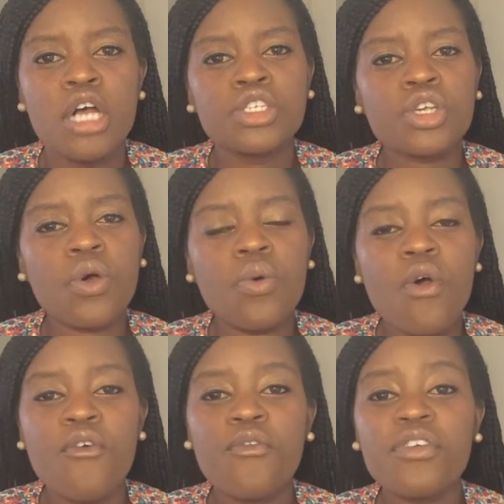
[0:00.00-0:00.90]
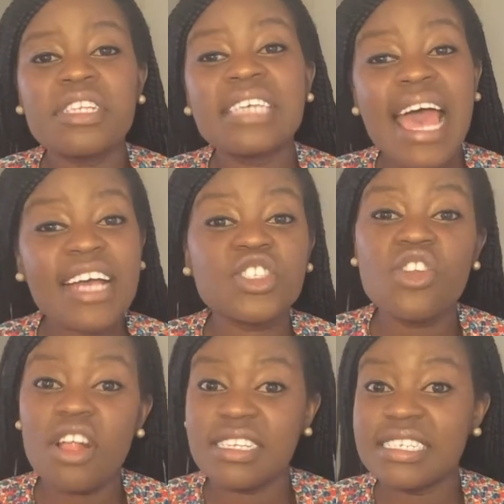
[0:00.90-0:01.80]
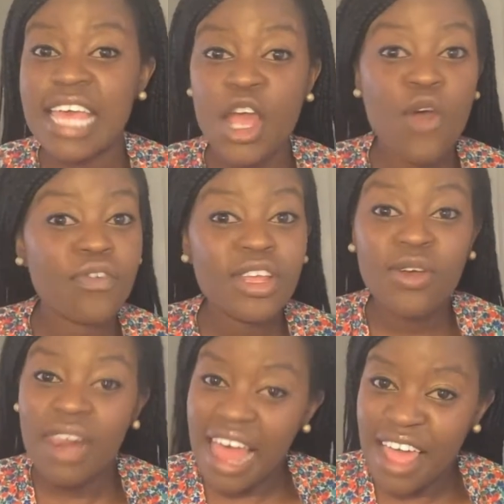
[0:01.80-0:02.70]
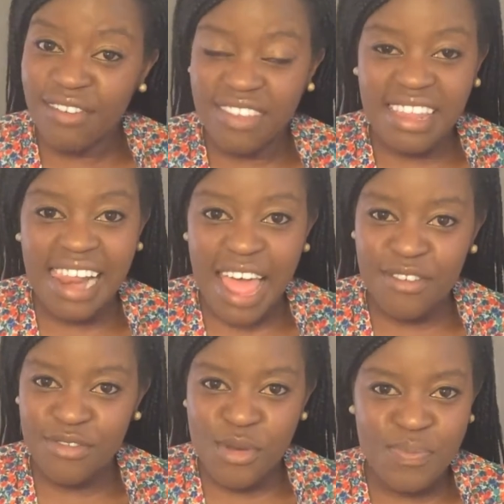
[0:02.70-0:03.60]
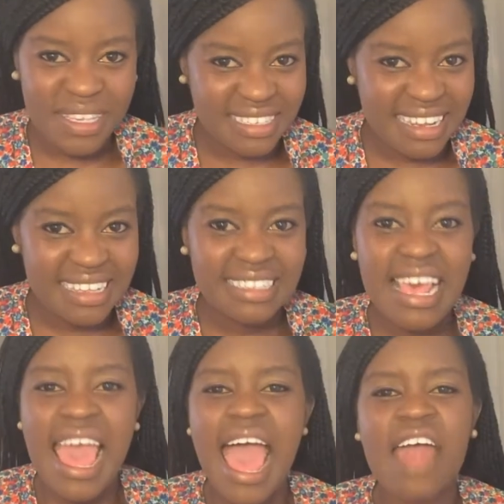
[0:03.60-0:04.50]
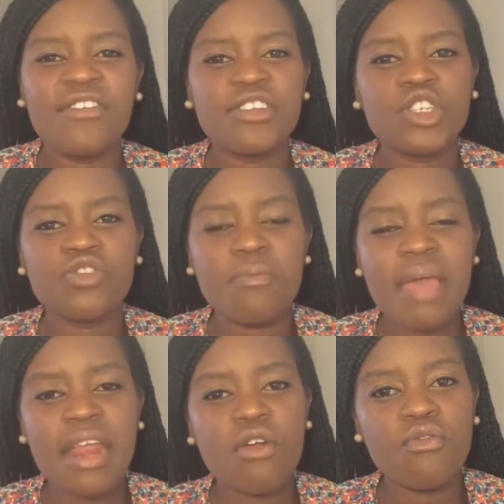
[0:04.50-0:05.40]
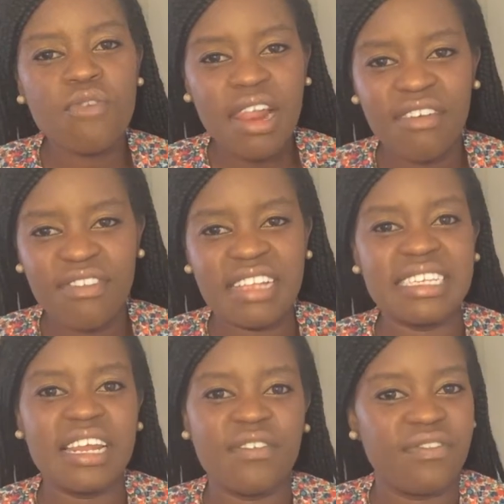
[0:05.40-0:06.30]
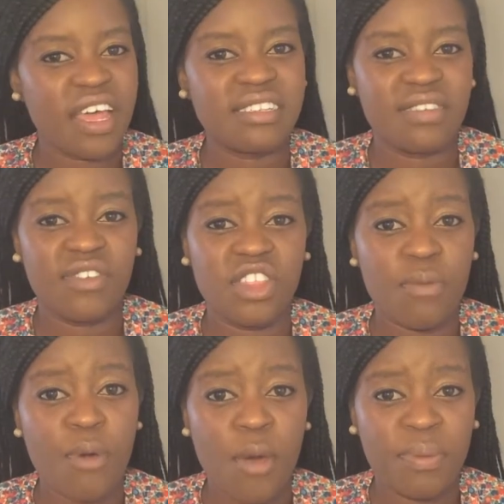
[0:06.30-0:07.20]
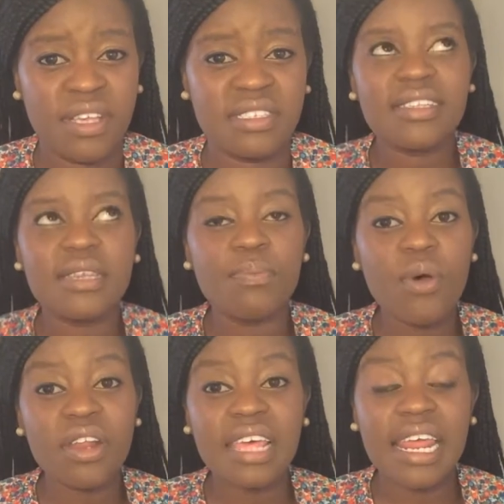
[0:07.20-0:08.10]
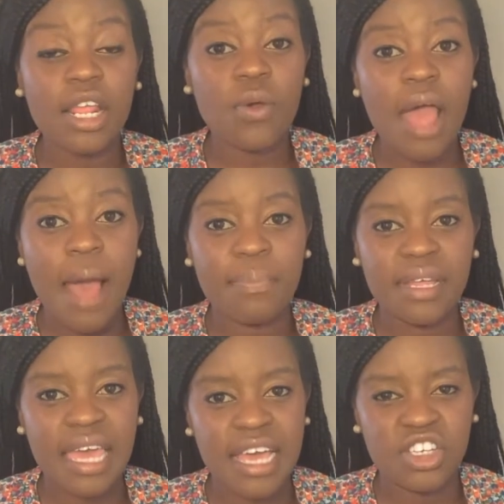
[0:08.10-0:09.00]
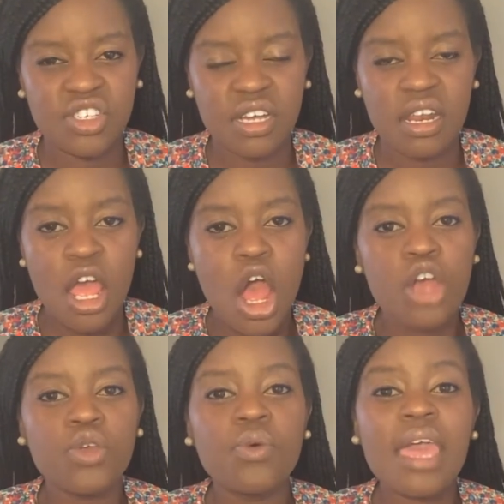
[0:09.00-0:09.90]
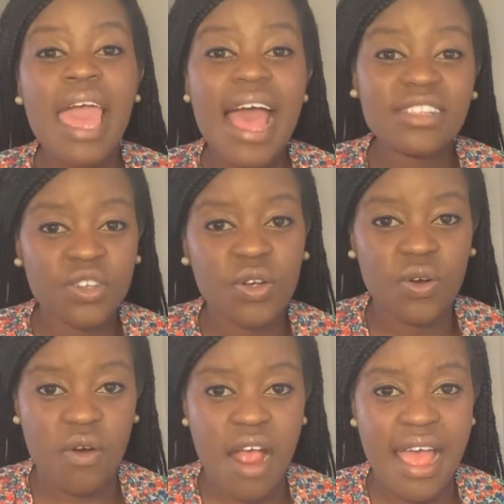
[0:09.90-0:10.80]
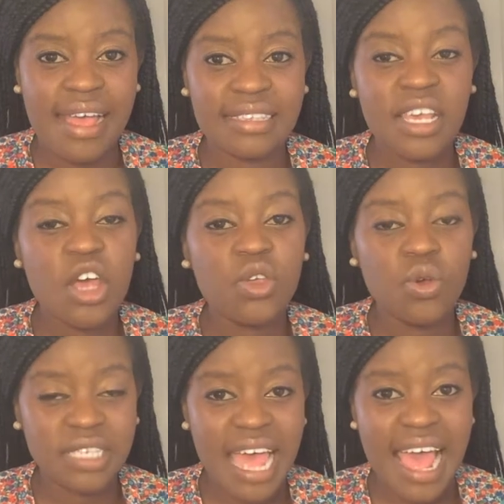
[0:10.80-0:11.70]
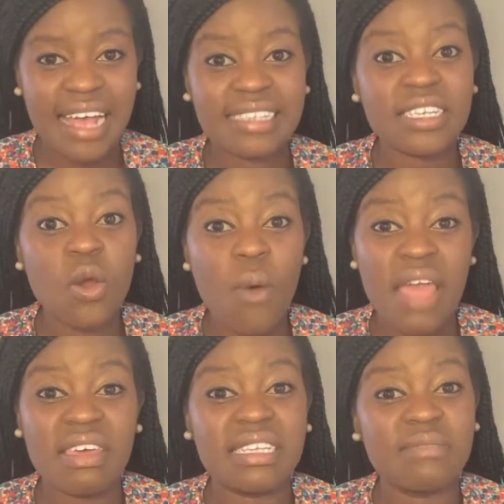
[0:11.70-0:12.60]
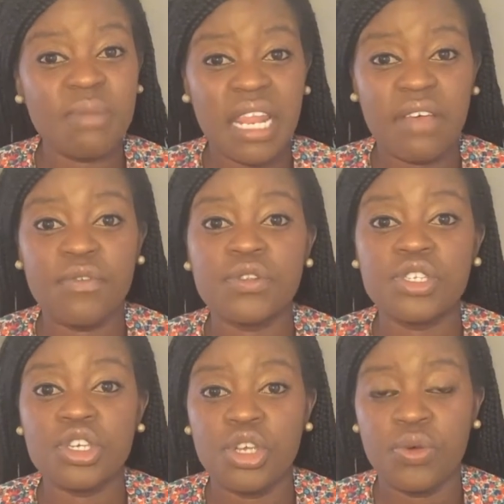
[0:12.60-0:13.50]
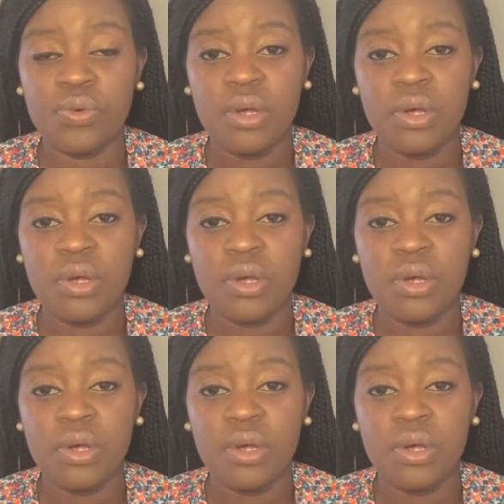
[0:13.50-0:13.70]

So for the tags not to take over your life and the life of your business and to remain relevant and effective in their purpose, it's important that in your application, you categorize your tags in a way that is meaningful to you.